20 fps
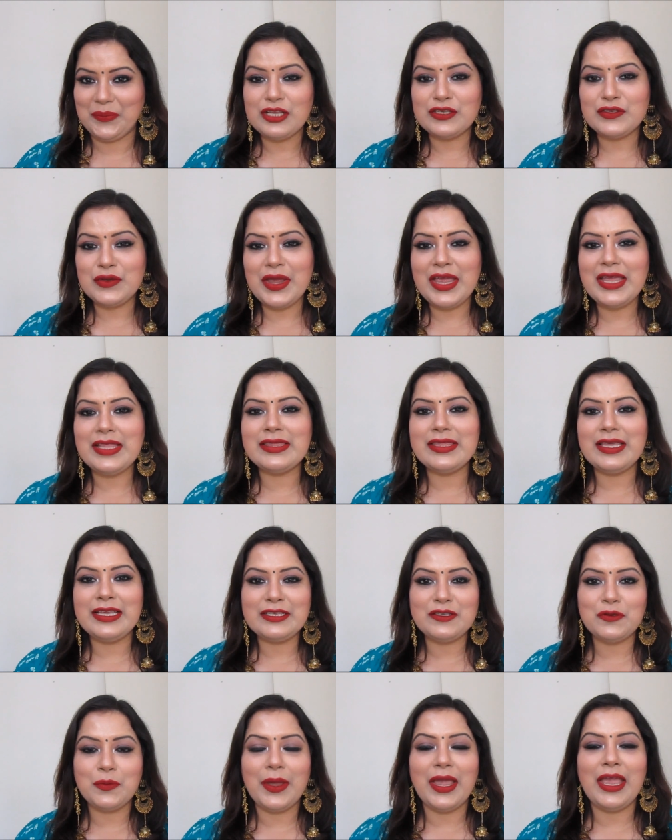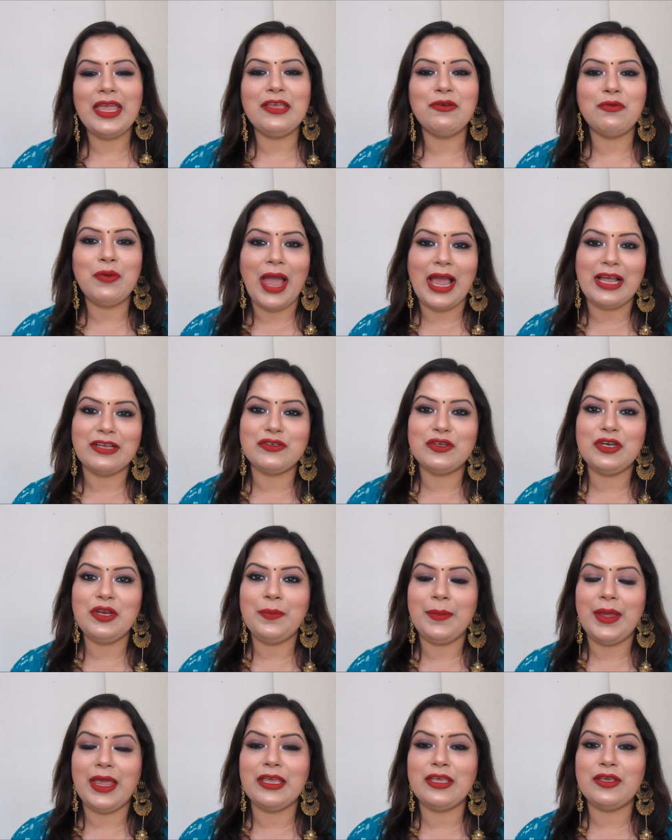So in this way you actually
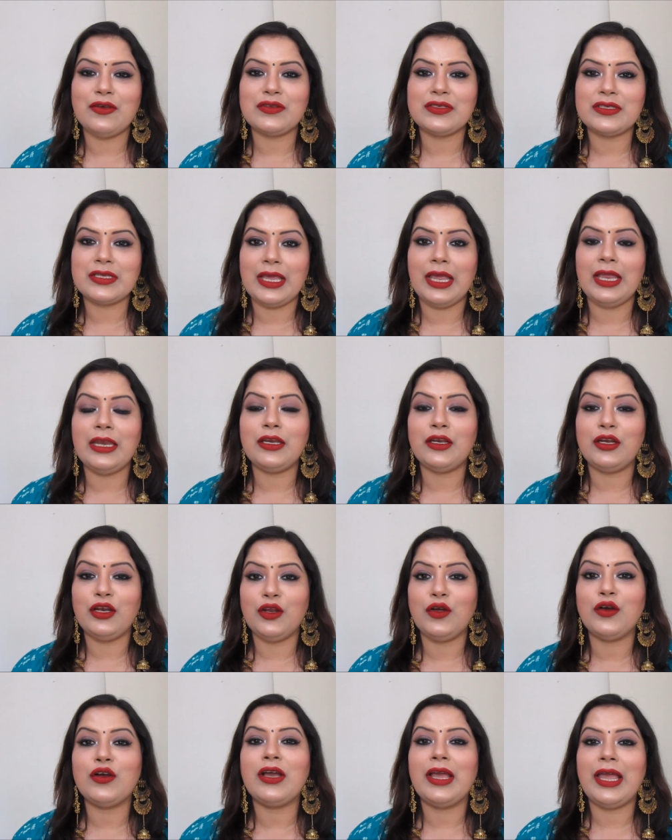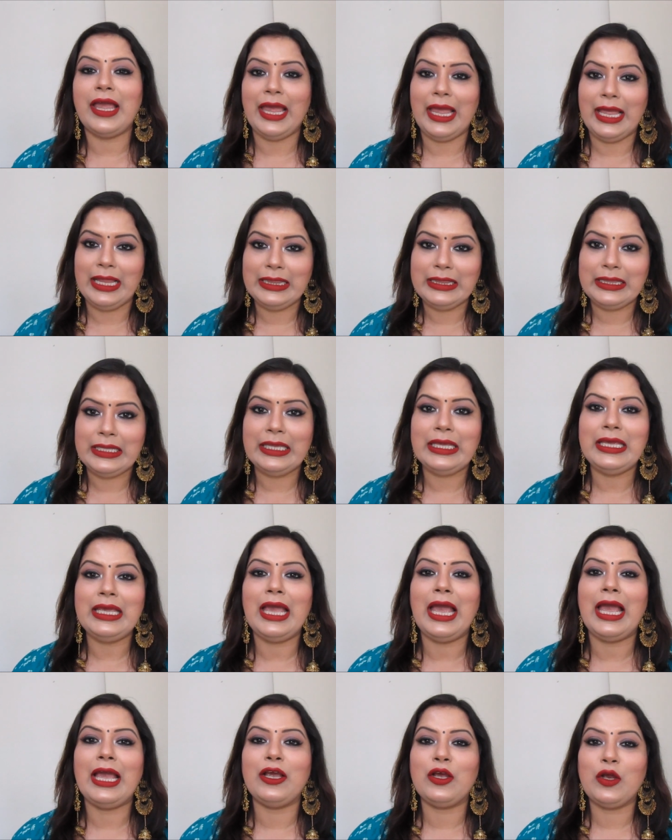make your skin look healthy,
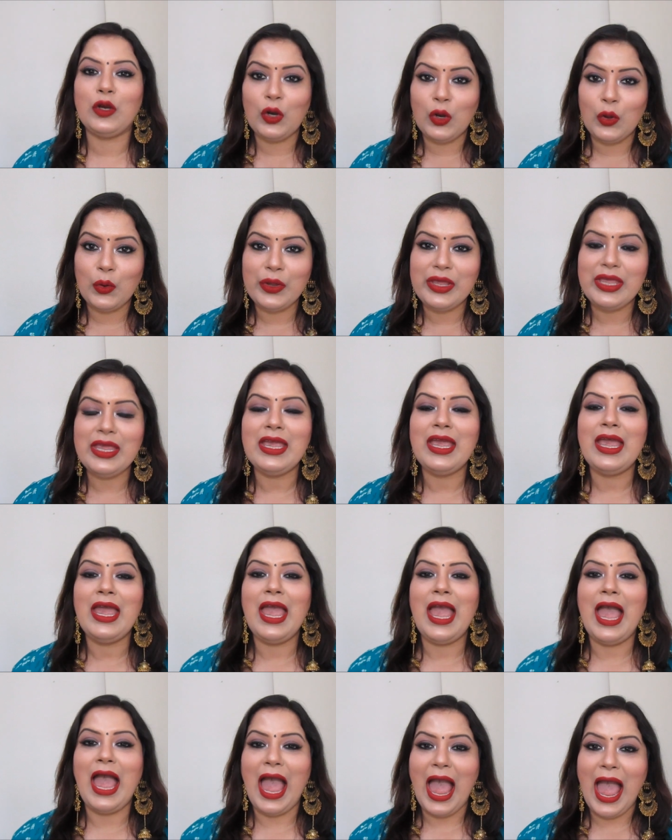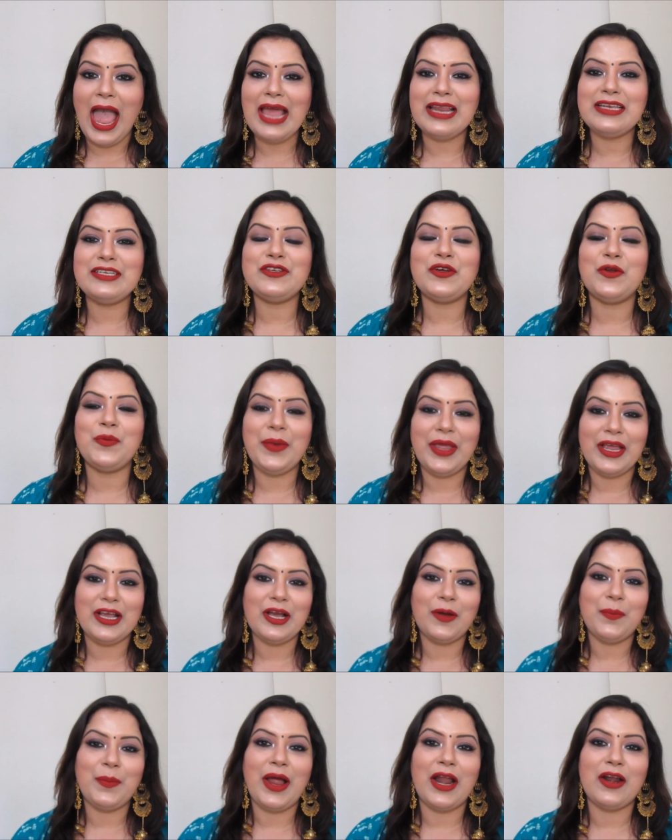glowy and your
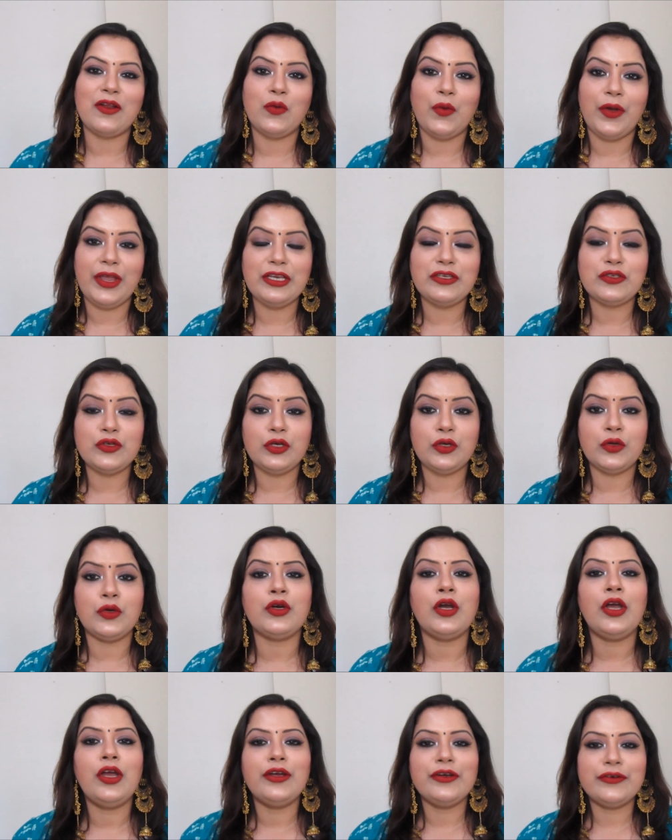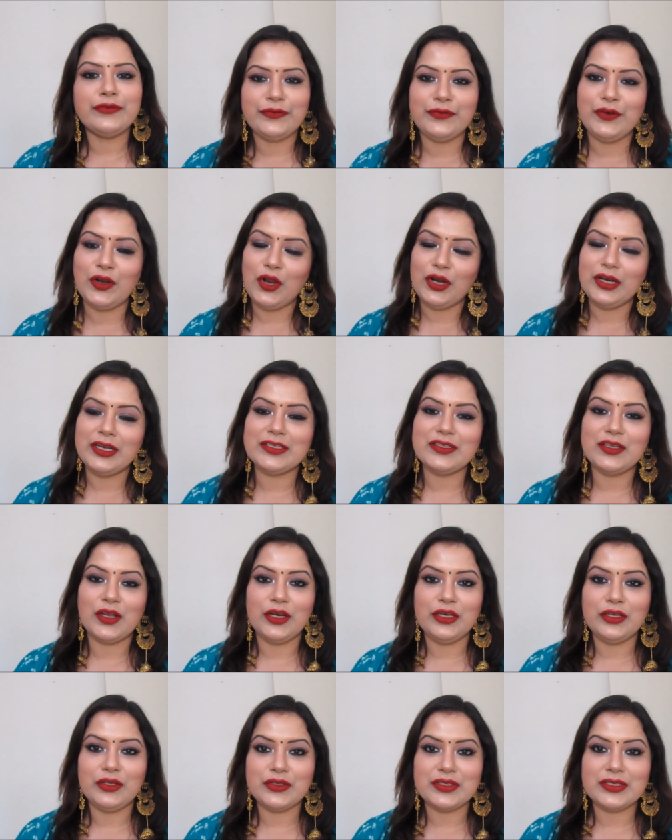makeup are going to look flawless
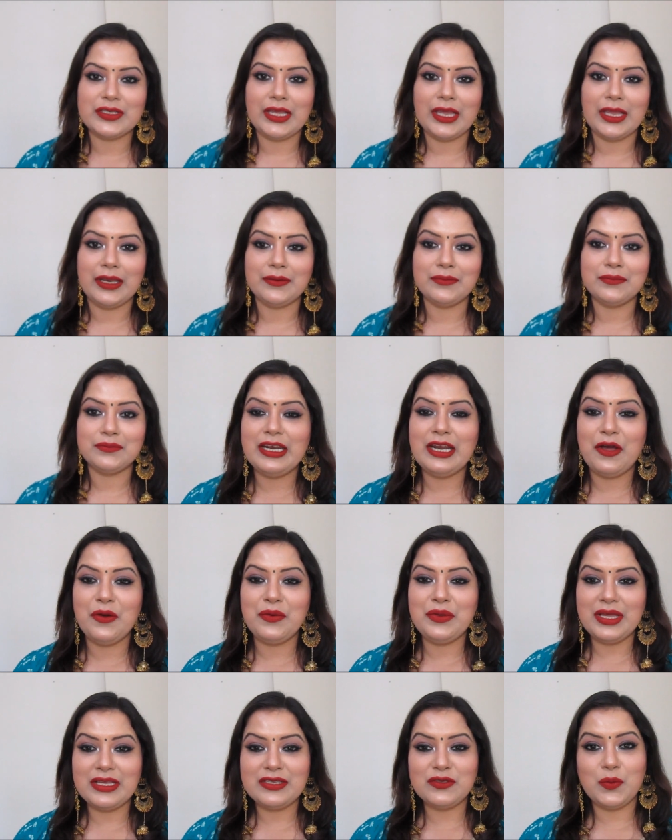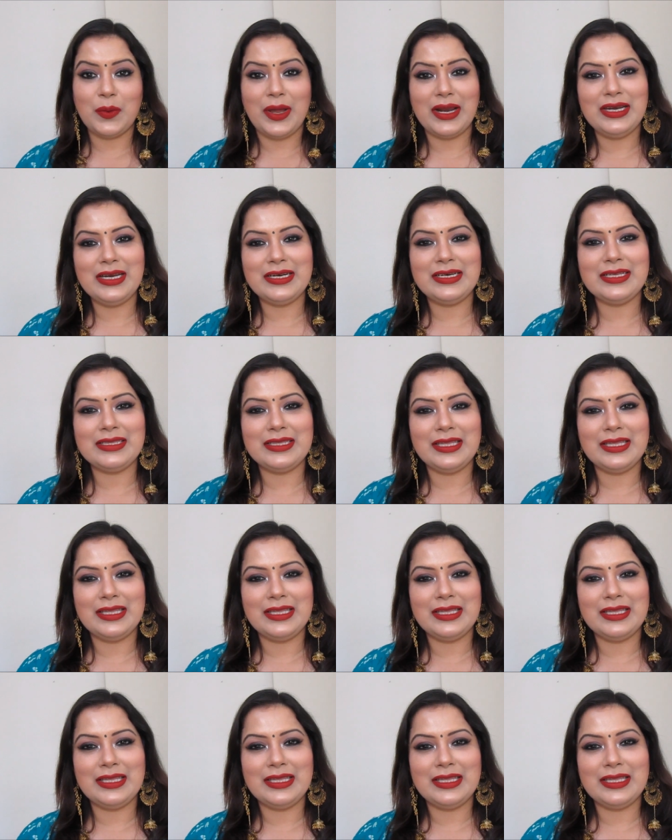on your skin now yes one little